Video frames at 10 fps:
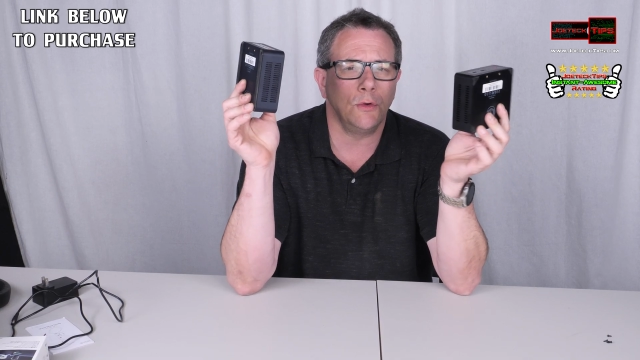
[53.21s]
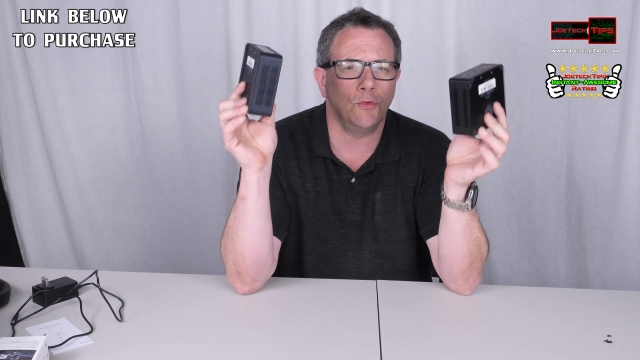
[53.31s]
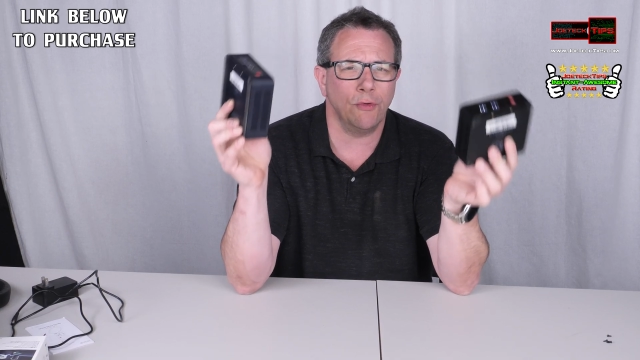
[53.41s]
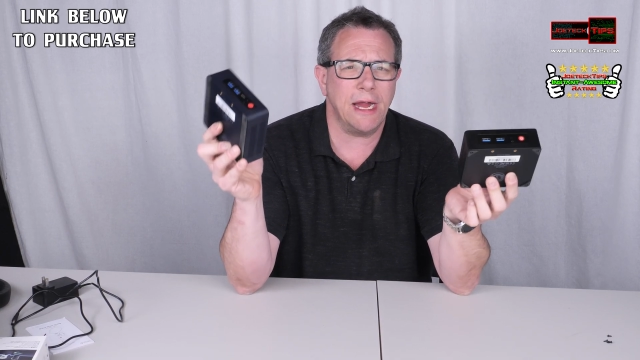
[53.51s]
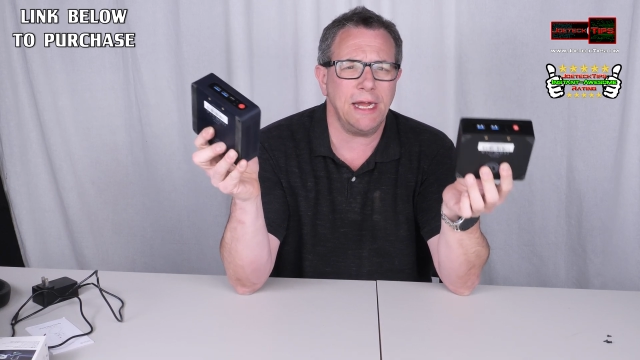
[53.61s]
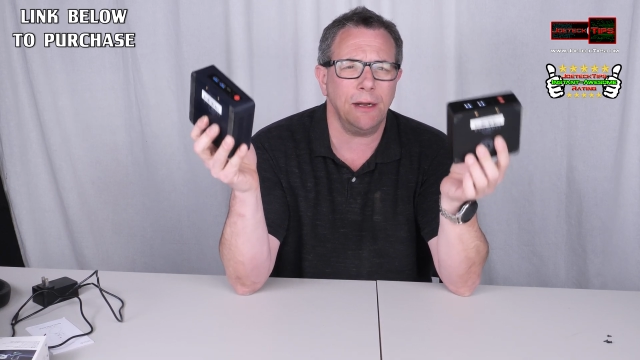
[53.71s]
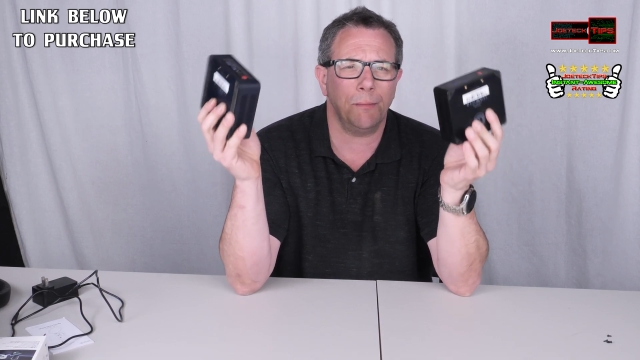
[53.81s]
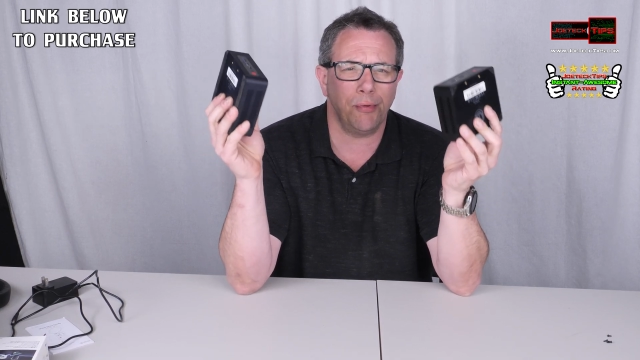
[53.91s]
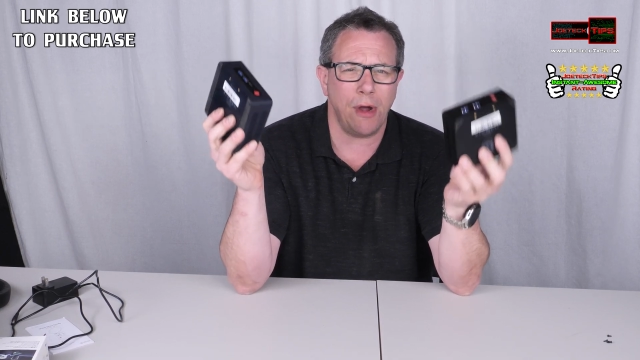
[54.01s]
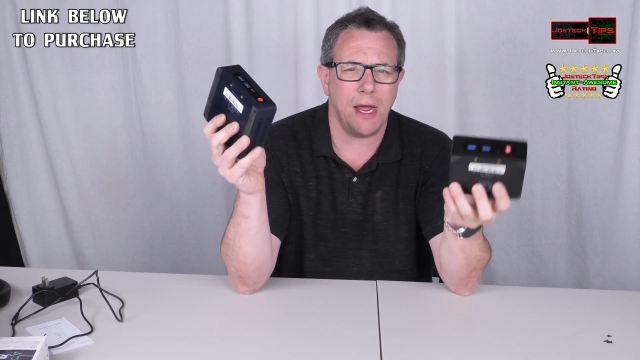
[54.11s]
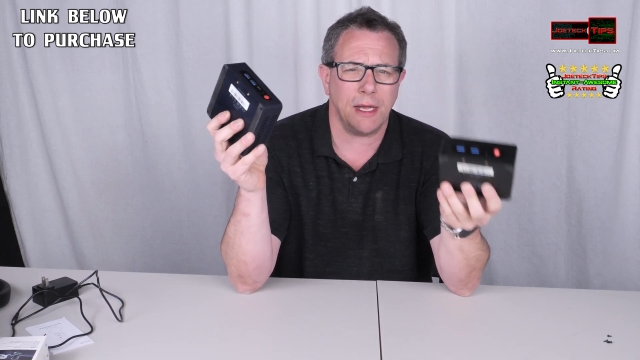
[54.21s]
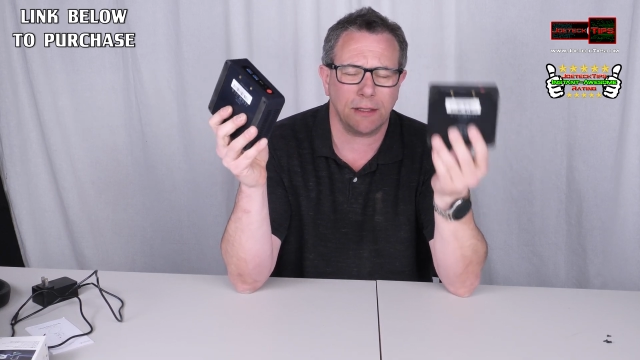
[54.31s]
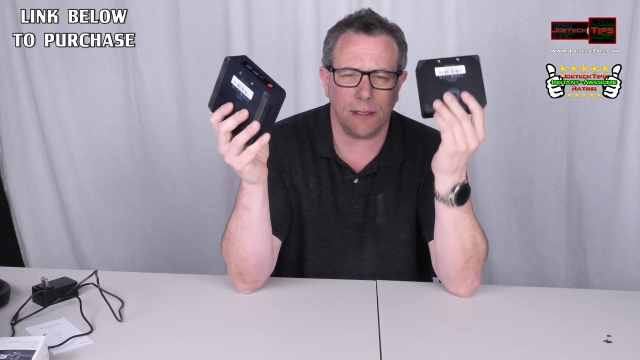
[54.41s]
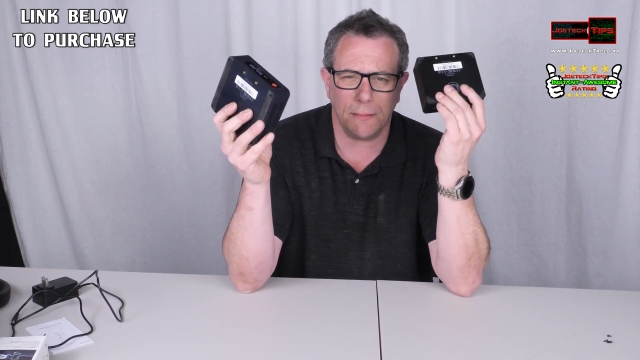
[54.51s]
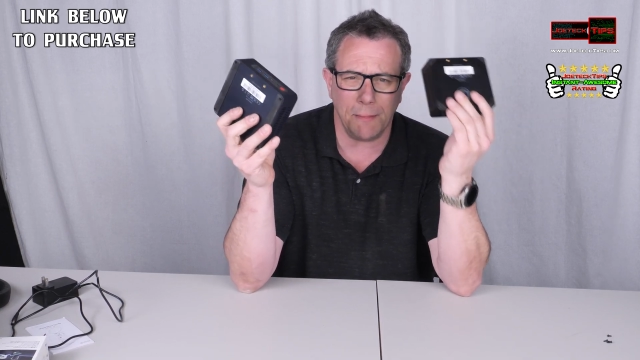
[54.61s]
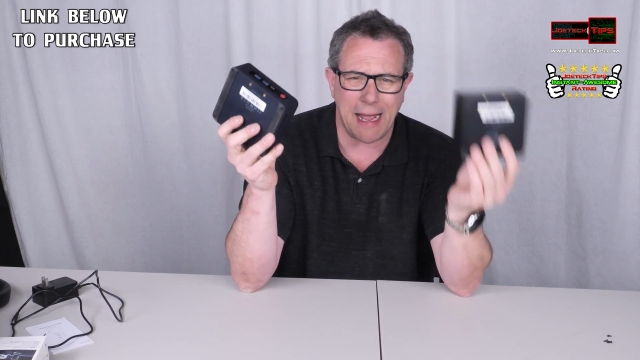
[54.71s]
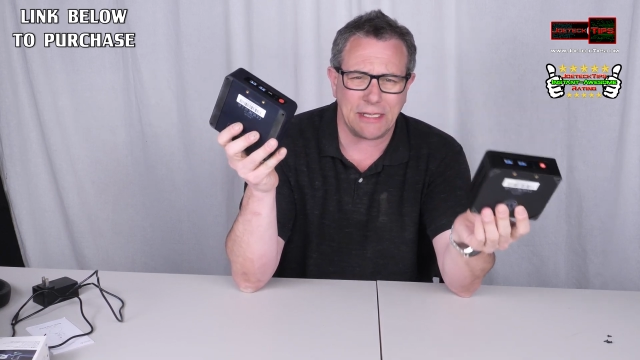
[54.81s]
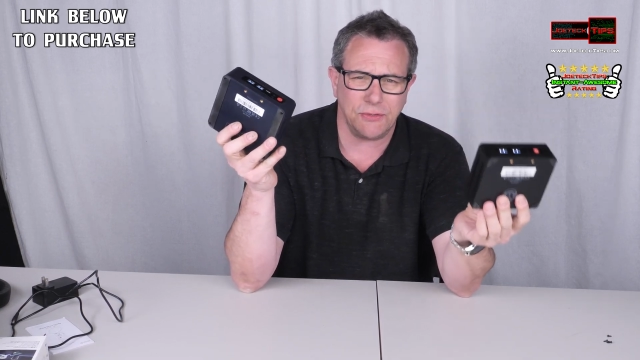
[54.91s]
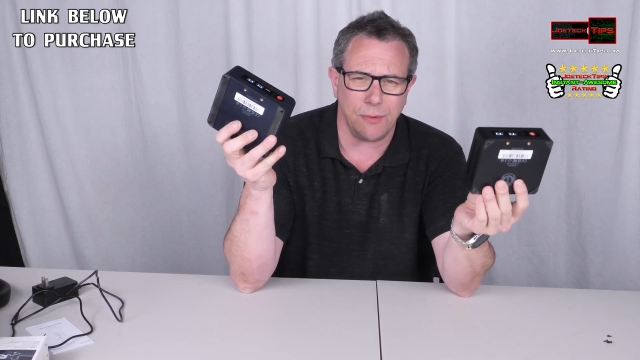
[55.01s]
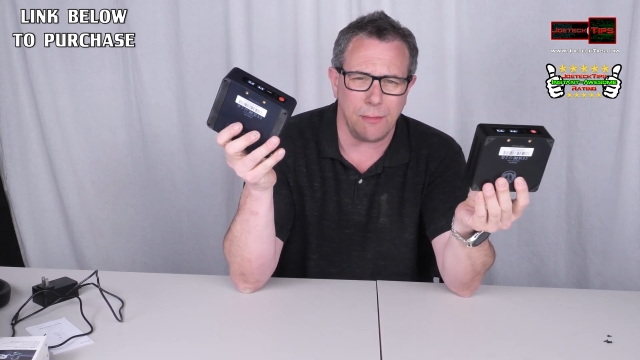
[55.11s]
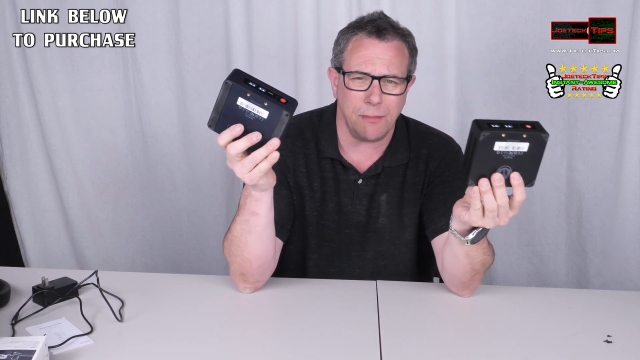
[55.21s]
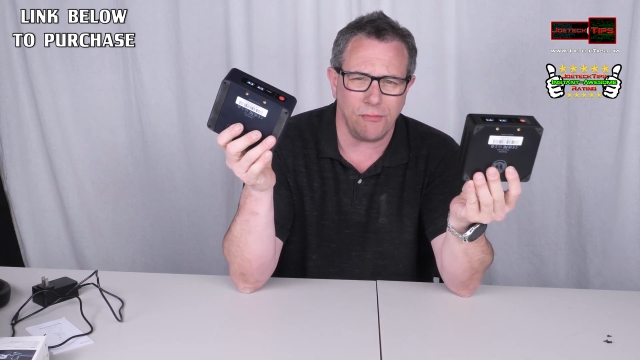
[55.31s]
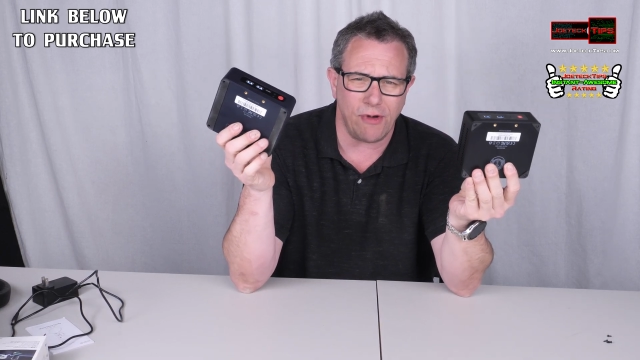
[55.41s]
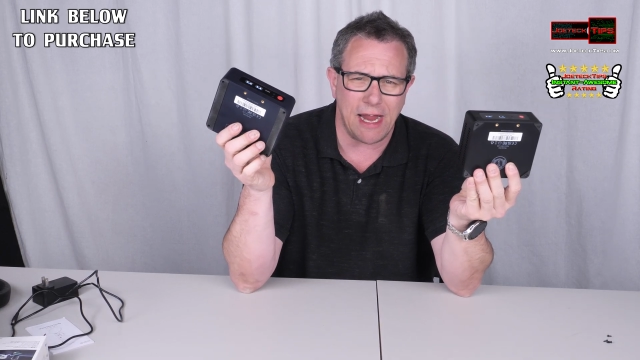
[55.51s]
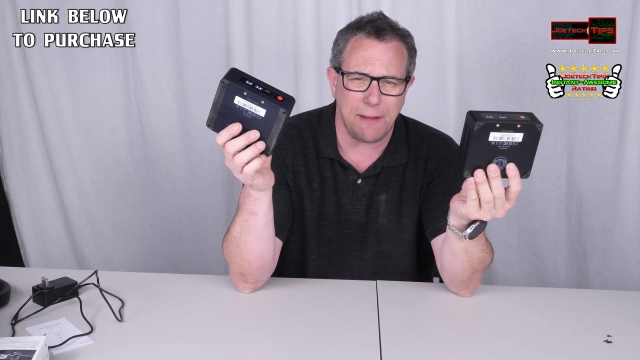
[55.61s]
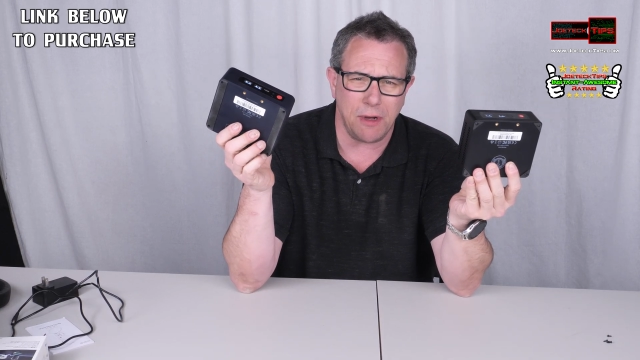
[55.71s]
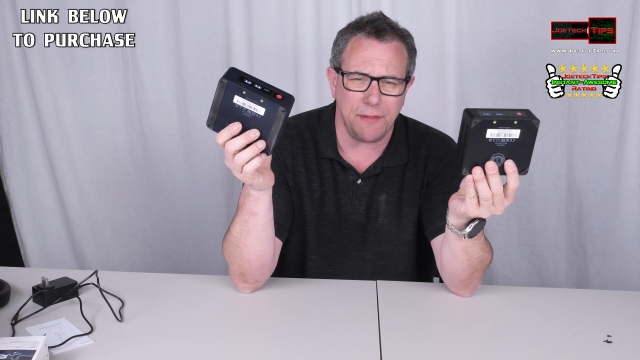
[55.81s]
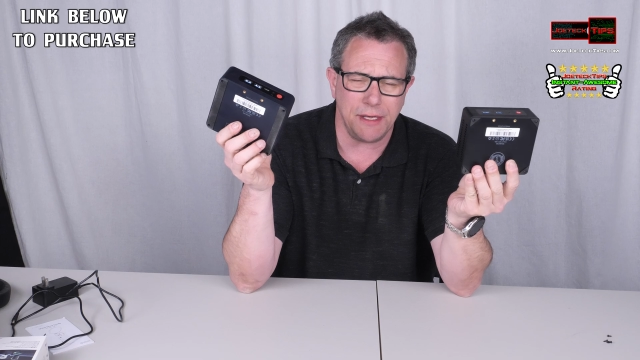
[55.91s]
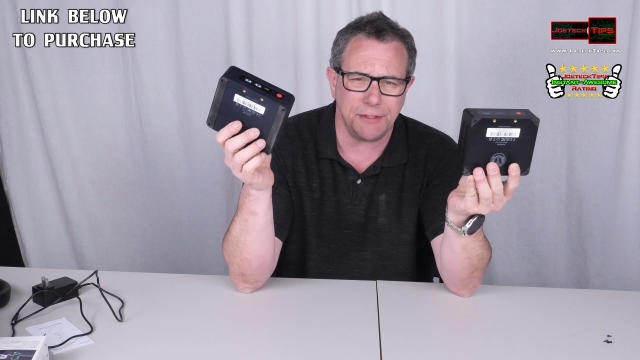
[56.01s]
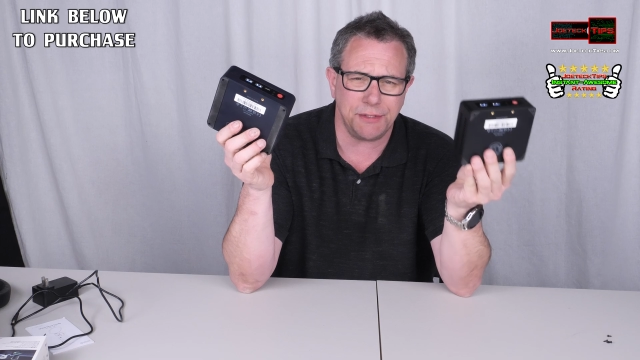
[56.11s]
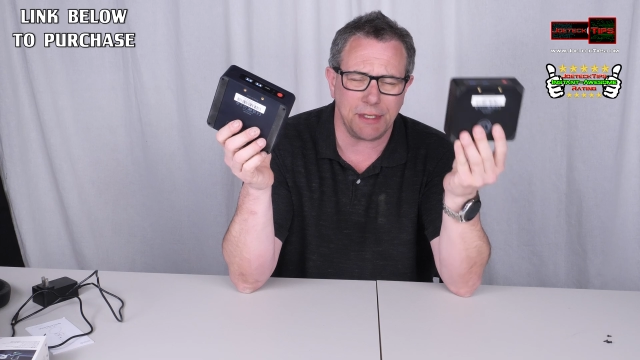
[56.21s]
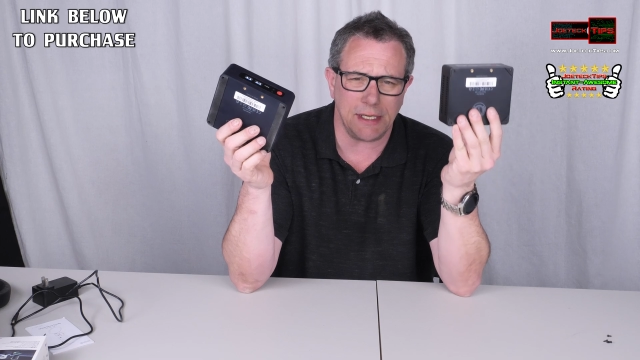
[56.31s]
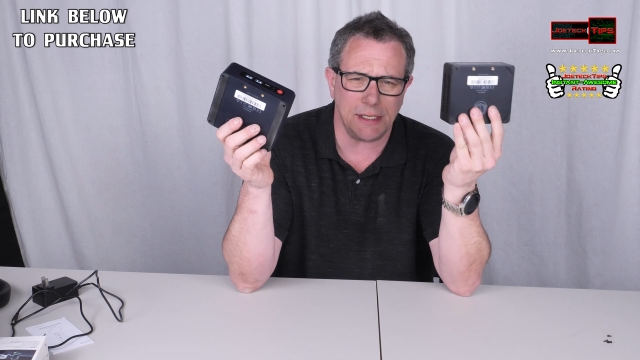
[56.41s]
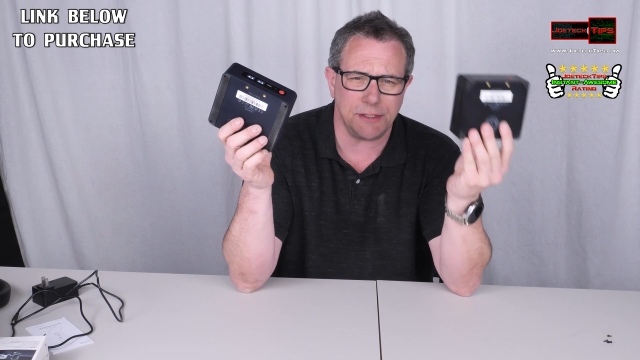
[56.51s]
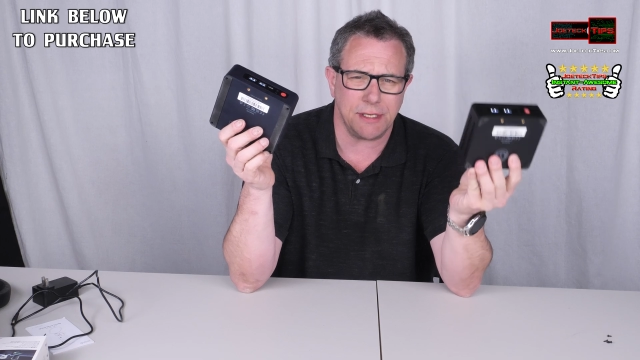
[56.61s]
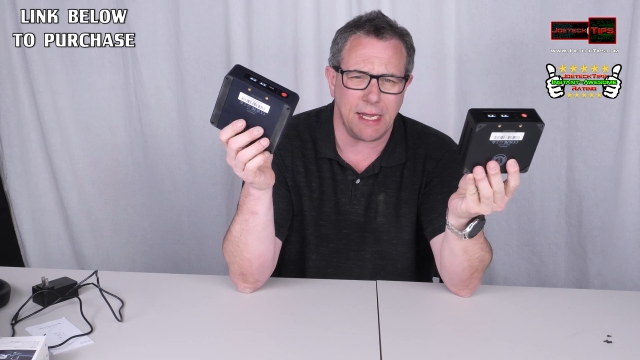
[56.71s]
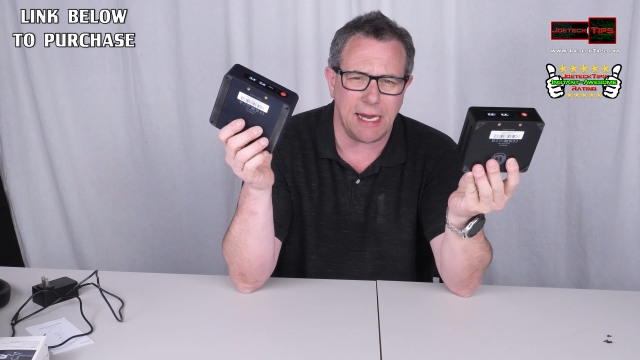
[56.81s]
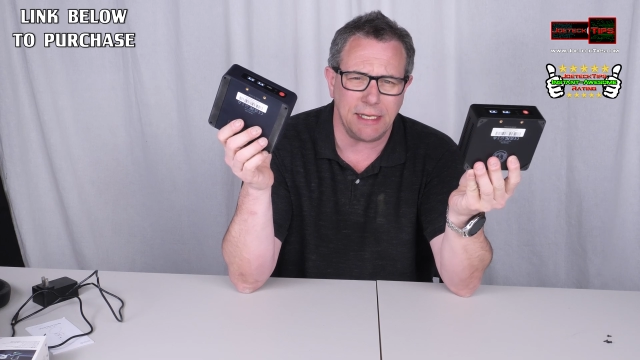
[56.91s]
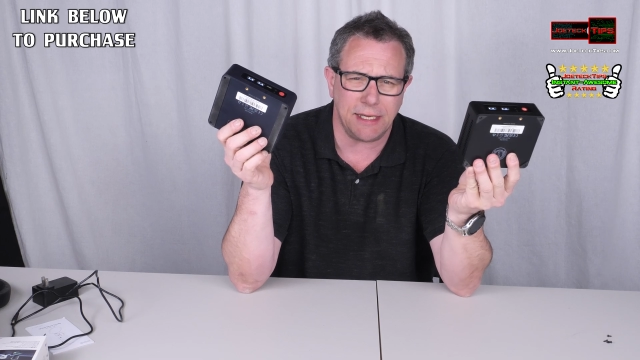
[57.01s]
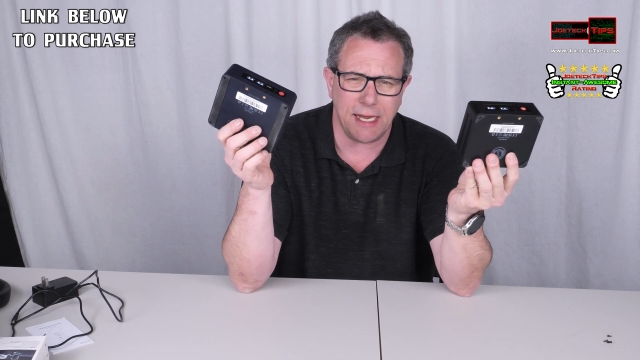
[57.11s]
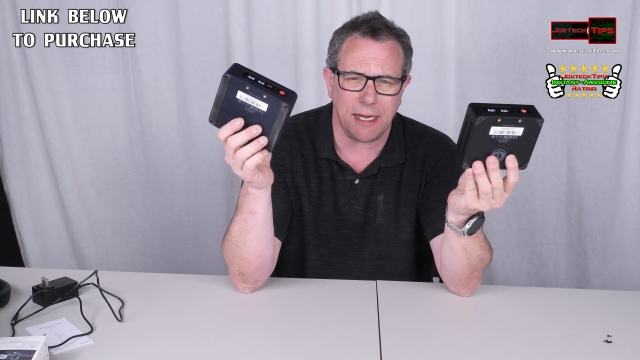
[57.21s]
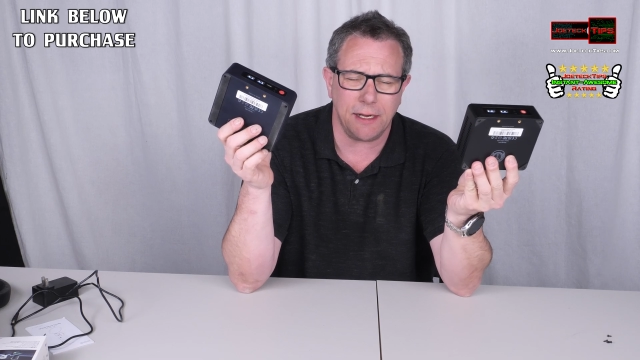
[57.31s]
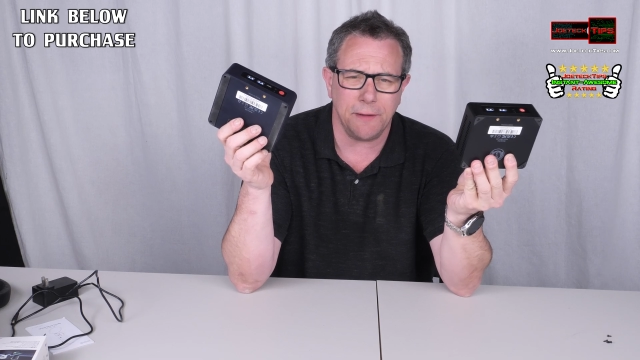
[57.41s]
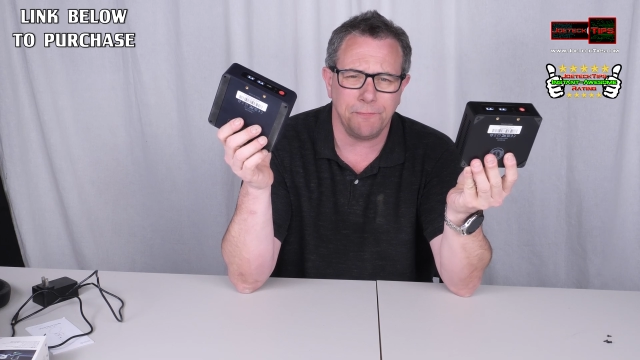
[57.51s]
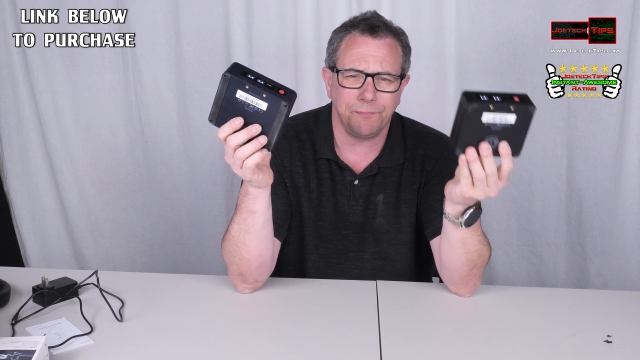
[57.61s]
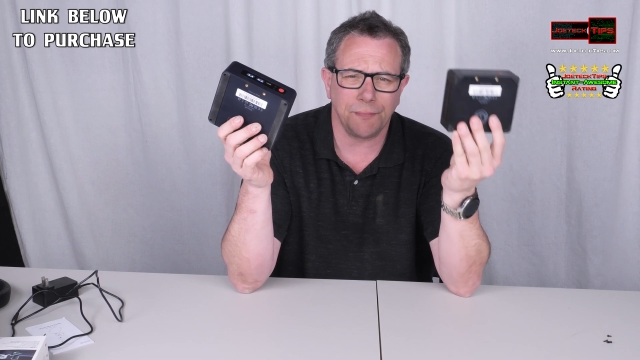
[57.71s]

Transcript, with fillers: Great product. Maximum RAM on this is 8 gig.